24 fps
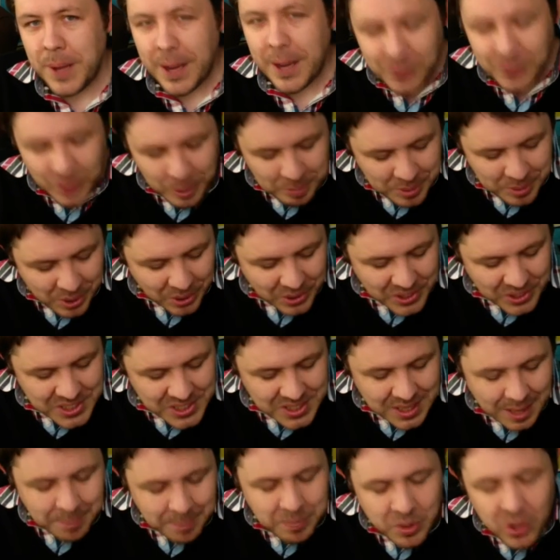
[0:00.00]
Got to be honest.
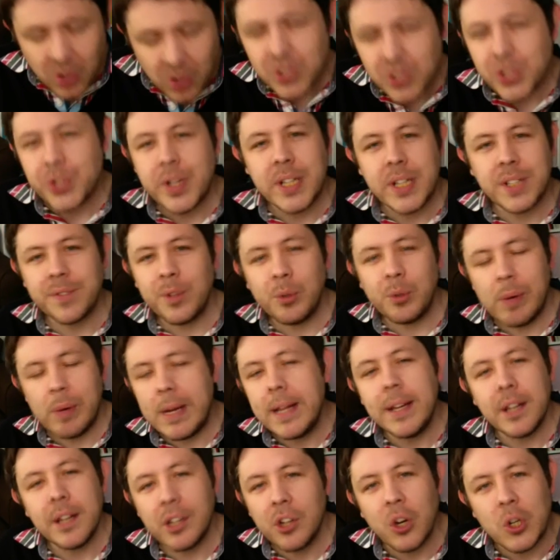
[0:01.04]
Not stressful really
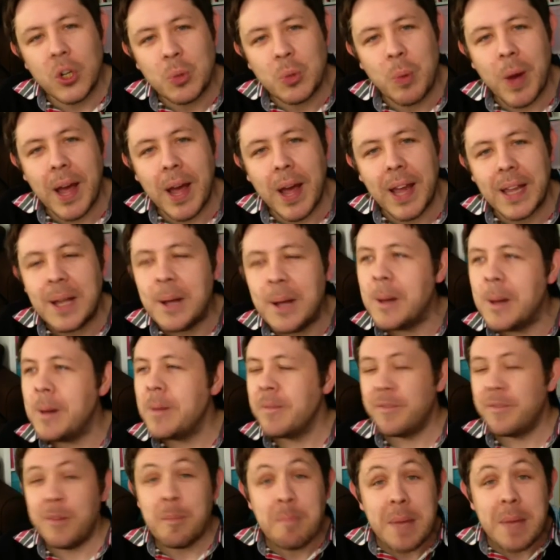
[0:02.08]
in a good way.
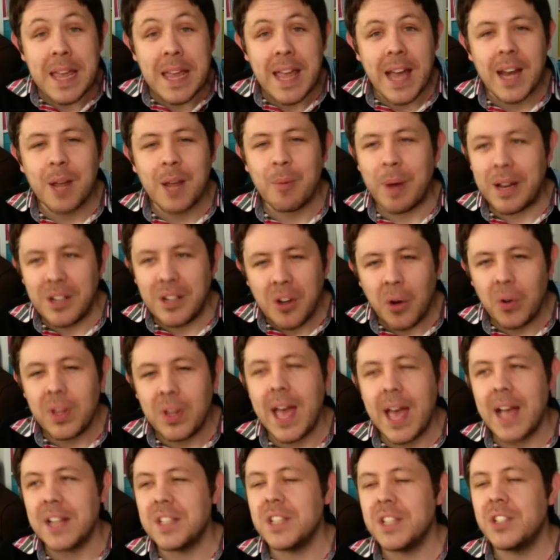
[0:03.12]
For me, anyway, not
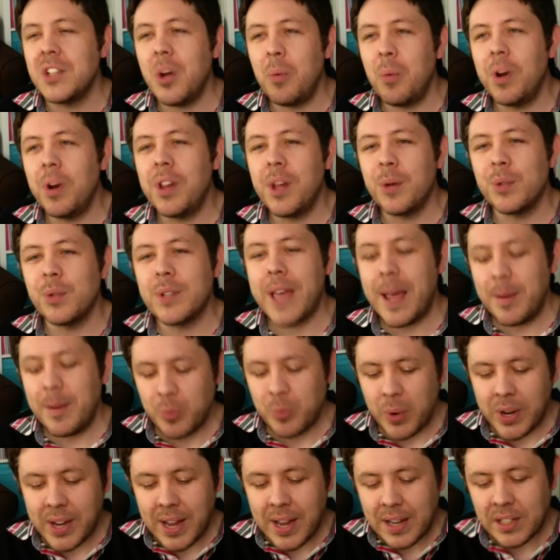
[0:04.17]
yet. It's not one of those games where
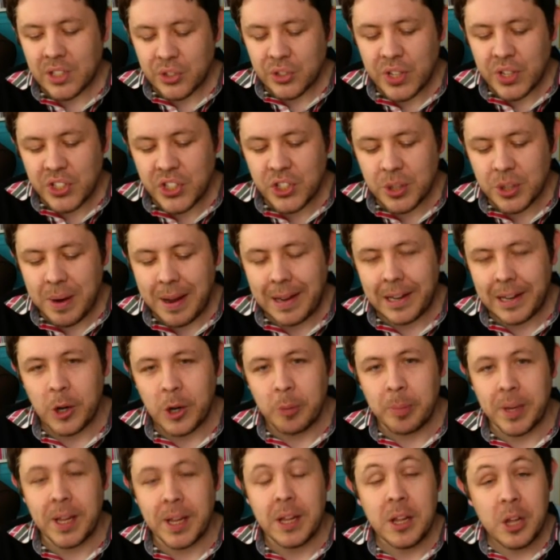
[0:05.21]
it kind of stresses you out a little
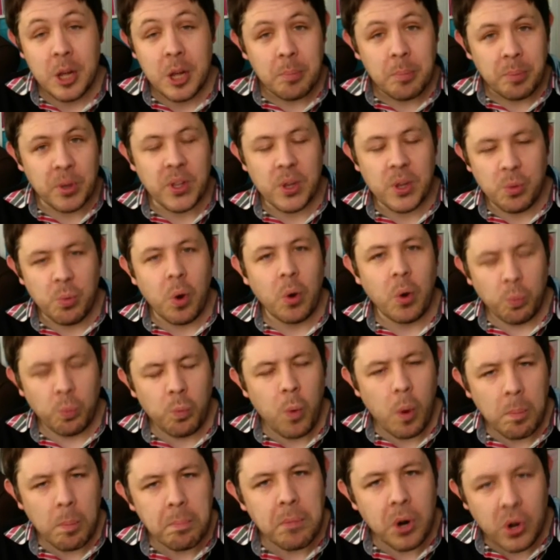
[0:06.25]
bit, but you want
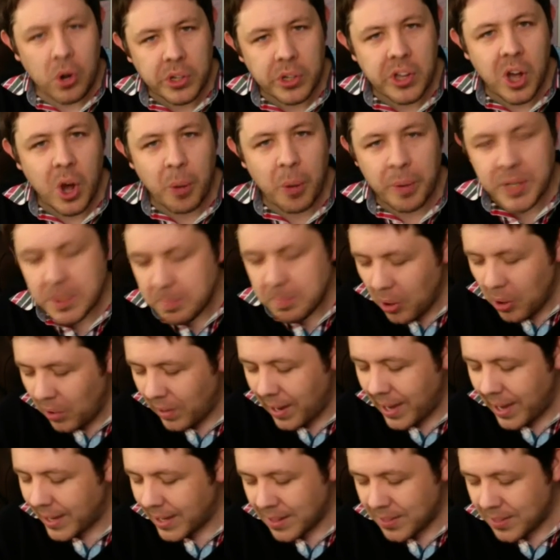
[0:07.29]
one more go. It's more
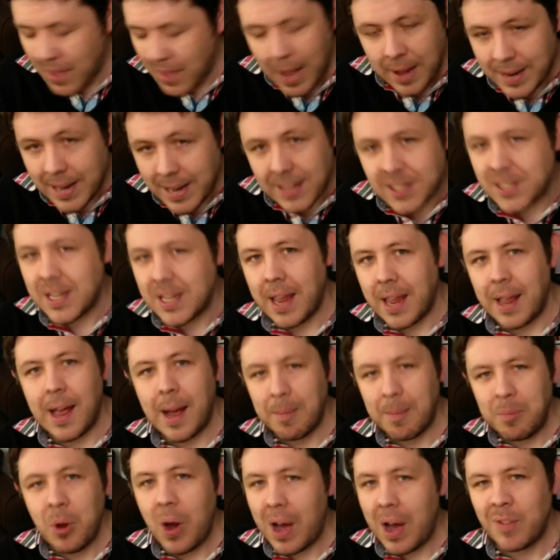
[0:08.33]
like, that's it. I'm
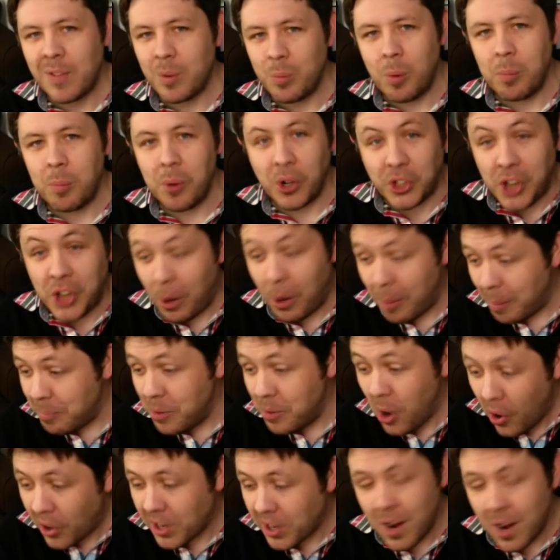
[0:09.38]
not having one more go. I'm
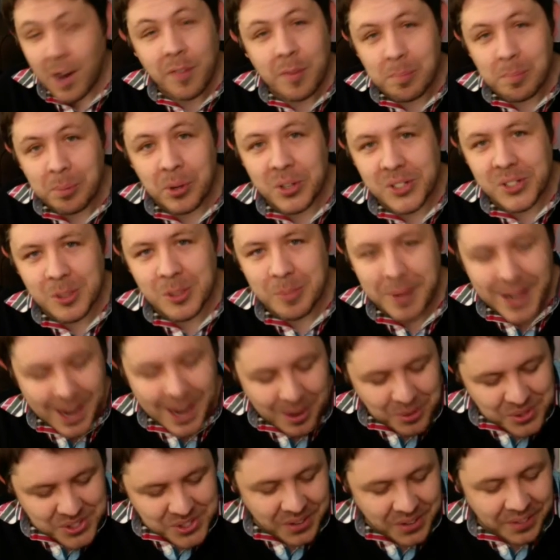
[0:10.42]
knocking it off and putting something
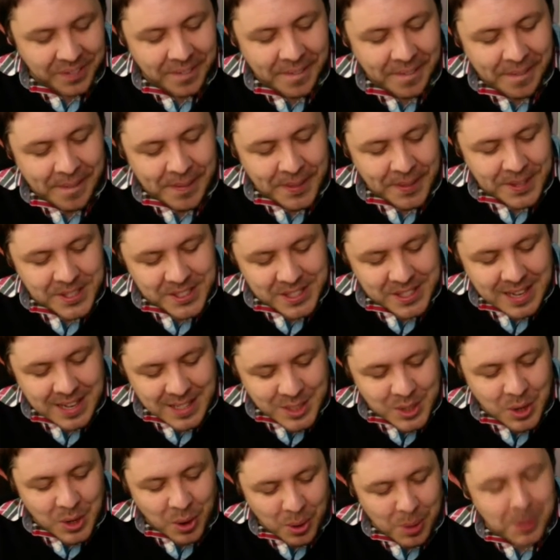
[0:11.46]
else on. So that's
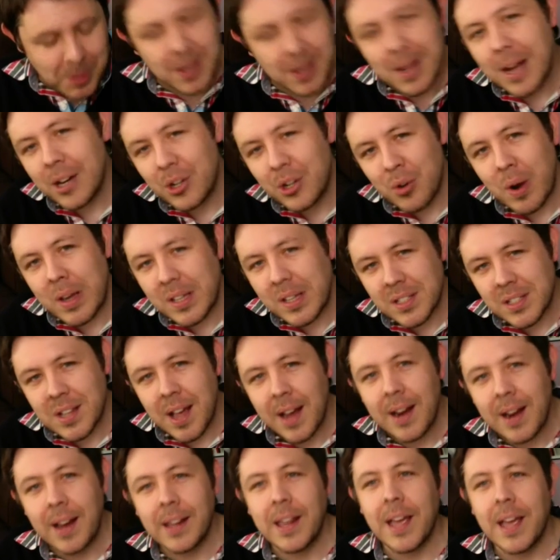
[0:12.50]
not a great
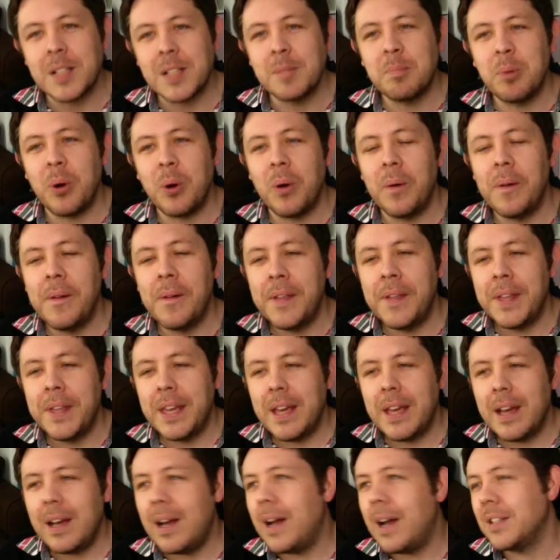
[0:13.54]
sign, I guess. But
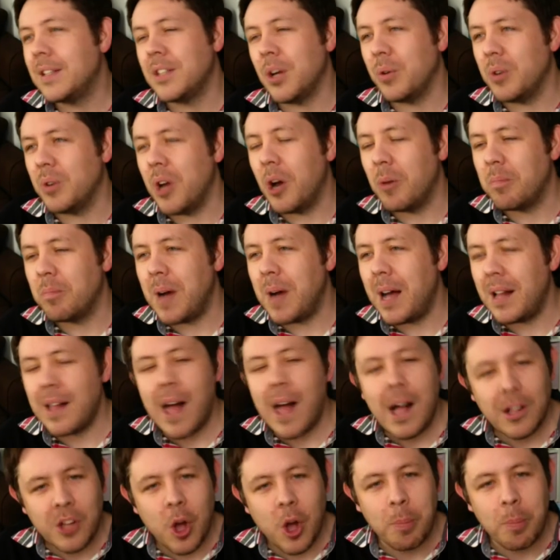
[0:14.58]
I don't know.
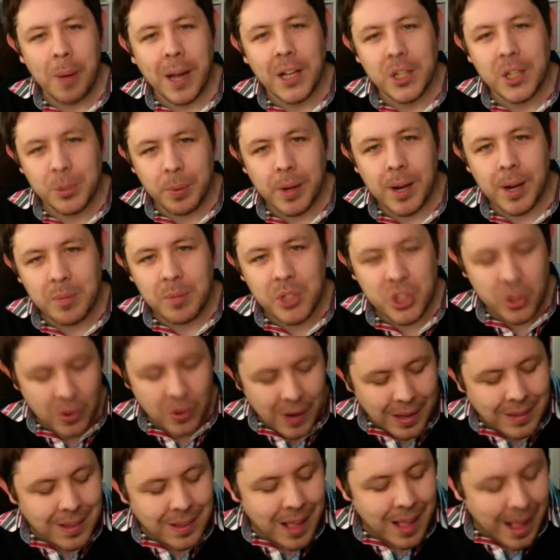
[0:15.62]
I'll go back to it, and I'm sure
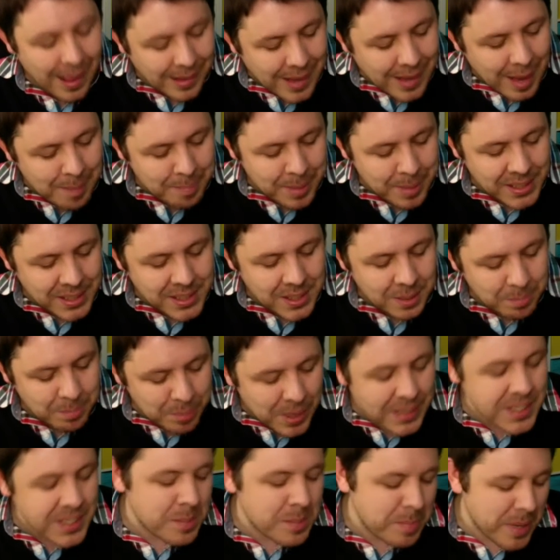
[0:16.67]
I'll get better.
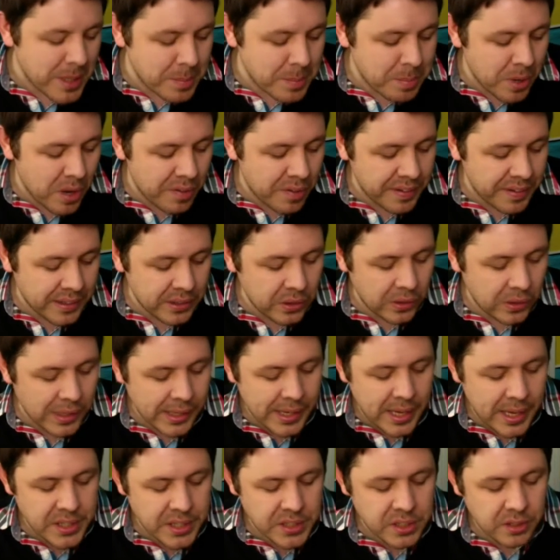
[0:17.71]
Practice makes perfect and all that
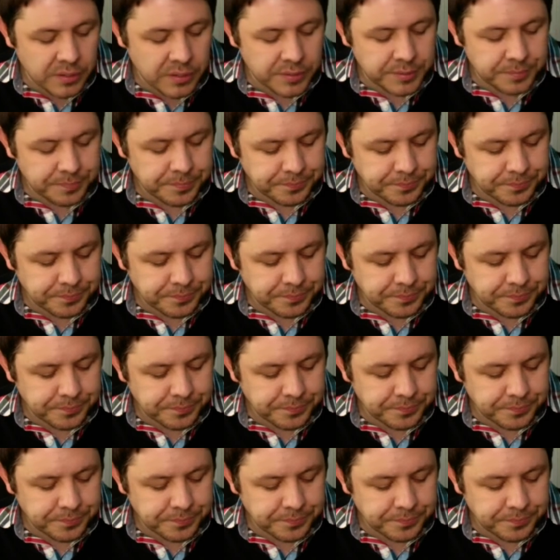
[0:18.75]
kind of stuff.